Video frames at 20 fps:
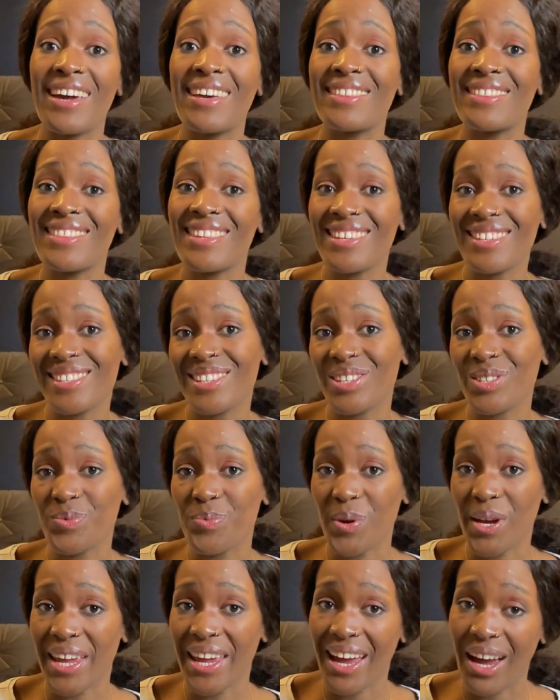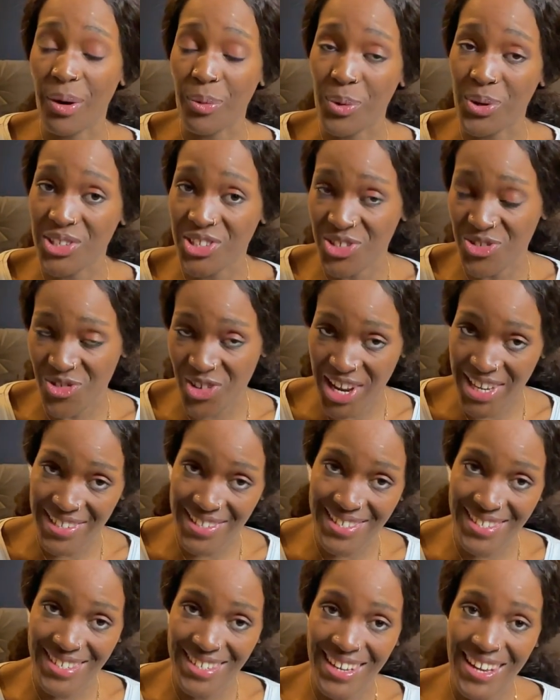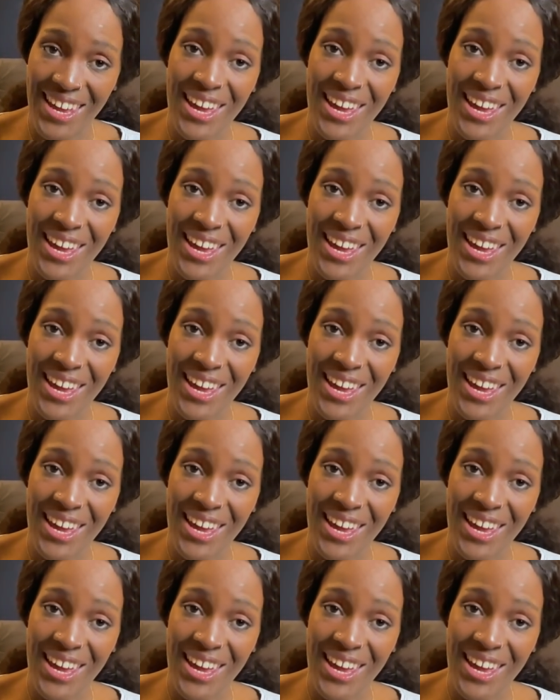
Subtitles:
and this is where I was raised.